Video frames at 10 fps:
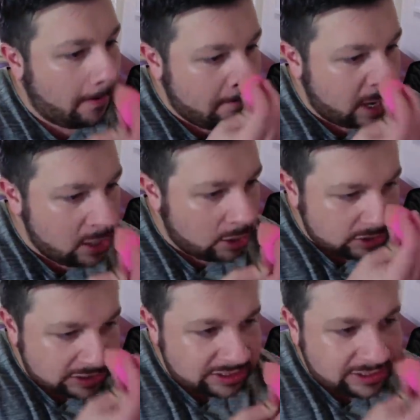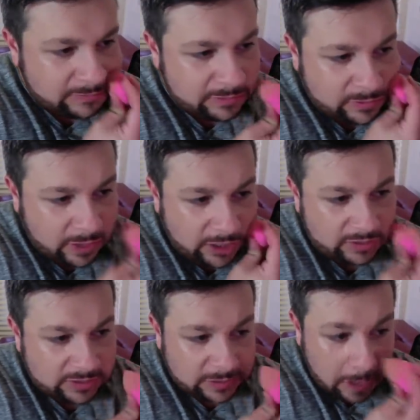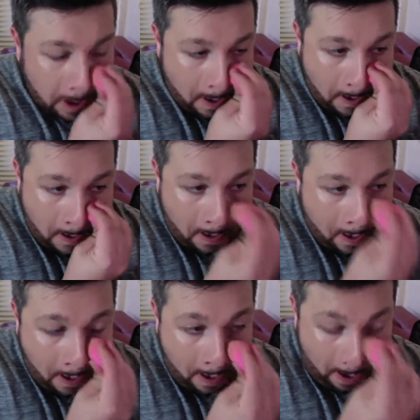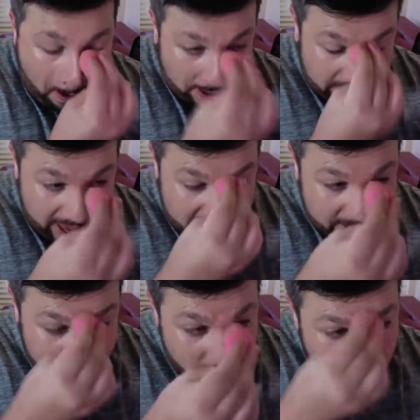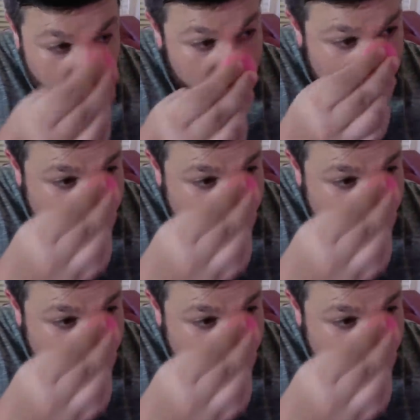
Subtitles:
My nose is still real gross. Okay, what do